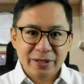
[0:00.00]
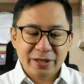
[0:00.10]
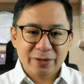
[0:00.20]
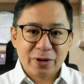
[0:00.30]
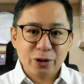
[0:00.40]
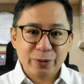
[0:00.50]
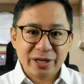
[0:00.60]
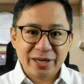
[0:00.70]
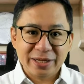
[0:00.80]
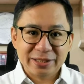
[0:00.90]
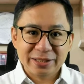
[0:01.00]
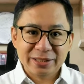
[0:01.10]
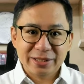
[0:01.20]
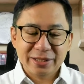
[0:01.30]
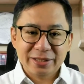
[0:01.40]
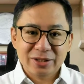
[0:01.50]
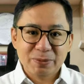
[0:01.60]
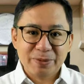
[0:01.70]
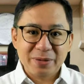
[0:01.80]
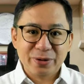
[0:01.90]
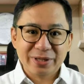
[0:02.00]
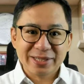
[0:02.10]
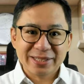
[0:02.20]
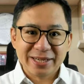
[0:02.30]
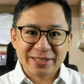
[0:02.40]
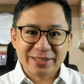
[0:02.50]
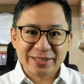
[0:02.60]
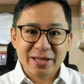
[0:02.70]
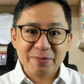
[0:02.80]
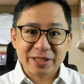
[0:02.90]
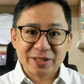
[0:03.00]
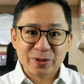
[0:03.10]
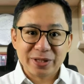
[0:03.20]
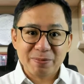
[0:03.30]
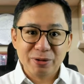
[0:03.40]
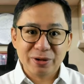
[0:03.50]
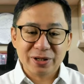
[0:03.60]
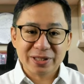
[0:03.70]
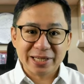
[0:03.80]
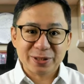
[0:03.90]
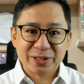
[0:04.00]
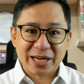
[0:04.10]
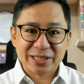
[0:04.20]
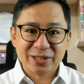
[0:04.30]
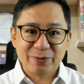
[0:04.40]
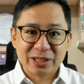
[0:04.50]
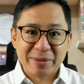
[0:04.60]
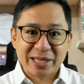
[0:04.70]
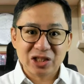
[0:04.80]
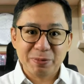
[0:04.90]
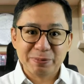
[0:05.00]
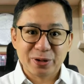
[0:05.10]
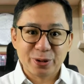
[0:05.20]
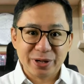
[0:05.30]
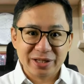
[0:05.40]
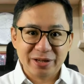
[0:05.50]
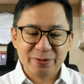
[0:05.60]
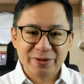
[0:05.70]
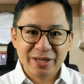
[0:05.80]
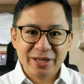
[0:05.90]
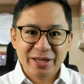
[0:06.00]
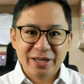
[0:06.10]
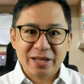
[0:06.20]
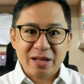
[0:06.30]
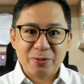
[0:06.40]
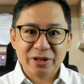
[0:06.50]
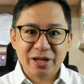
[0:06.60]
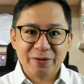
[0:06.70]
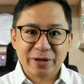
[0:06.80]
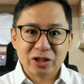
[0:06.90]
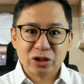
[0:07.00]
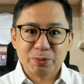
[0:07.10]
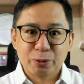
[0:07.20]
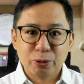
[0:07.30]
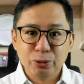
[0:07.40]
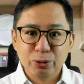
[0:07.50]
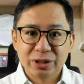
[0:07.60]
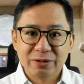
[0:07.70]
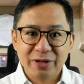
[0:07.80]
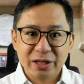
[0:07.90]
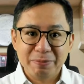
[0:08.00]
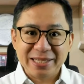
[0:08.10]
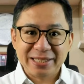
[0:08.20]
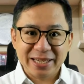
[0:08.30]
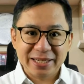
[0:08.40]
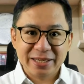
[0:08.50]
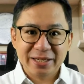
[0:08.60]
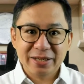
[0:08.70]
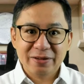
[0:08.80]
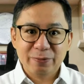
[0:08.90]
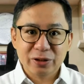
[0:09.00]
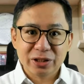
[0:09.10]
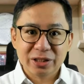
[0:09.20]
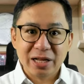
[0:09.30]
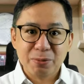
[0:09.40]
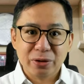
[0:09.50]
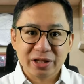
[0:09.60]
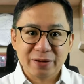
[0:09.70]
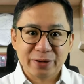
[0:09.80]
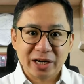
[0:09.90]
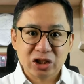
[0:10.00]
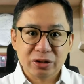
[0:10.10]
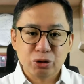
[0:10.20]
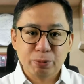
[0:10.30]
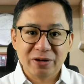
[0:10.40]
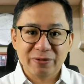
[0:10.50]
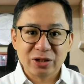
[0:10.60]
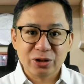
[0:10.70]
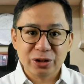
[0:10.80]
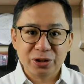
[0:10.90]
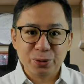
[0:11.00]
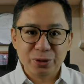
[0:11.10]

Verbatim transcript: In the following case, the Supreme Court discussed the limits to the employer's exercise of its management prerogative. Del Monte Fresh Produce Philippines Inc. versus Del Monte Fresh Supervisors